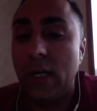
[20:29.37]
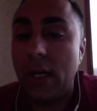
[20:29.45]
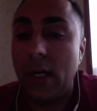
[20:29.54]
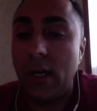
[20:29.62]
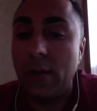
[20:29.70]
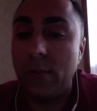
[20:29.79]

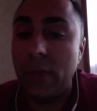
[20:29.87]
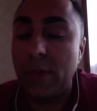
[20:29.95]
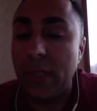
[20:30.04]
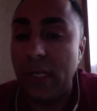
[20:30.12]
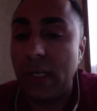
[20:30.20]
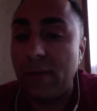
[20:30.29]
The
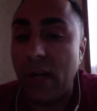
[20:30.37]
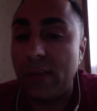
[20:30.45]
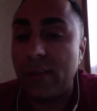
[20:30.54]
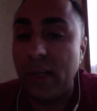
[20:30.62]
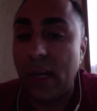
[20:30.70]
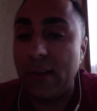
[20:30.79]
meaning of
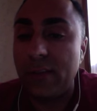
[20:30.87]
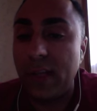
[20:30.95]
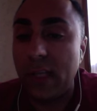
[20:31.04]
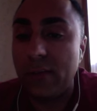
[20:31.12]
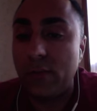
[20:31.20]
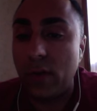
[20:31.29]
ICI
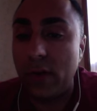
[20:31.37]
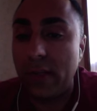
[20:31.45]
stands for